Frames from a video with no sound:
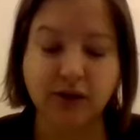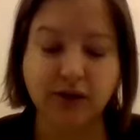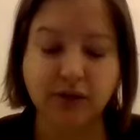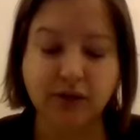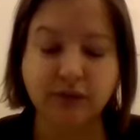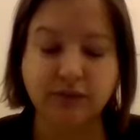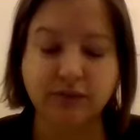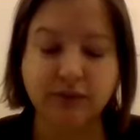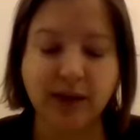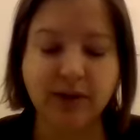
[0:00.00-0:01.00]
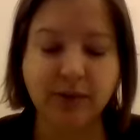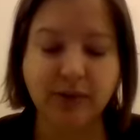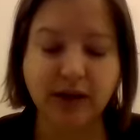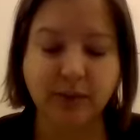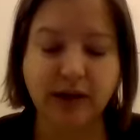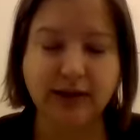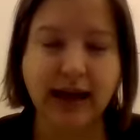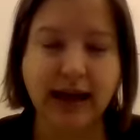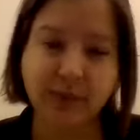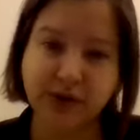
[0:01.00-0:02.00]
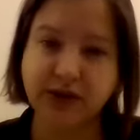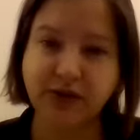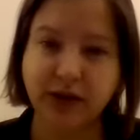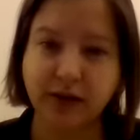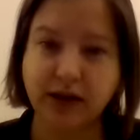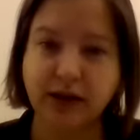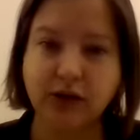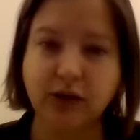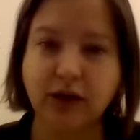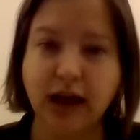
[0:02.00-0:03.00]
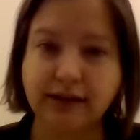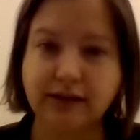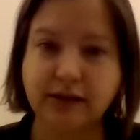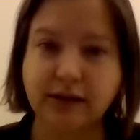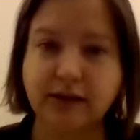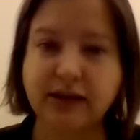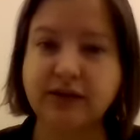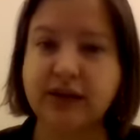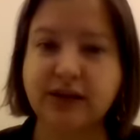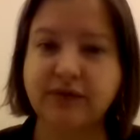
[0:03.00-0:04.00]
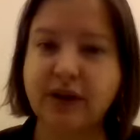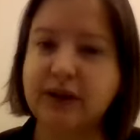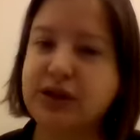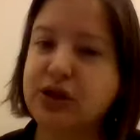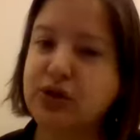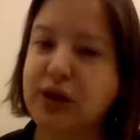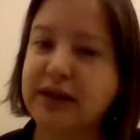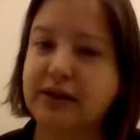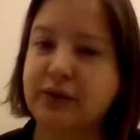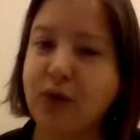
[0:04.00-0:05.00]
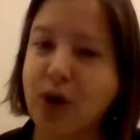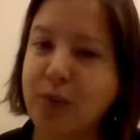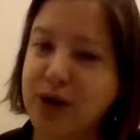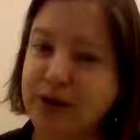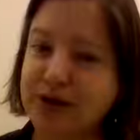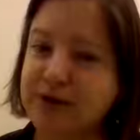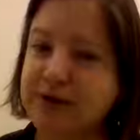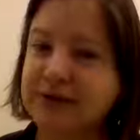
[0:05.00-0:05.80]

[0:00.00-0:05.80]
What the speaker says: So tell me a bit about the atmosphere in your classes. Is it very strict and formal?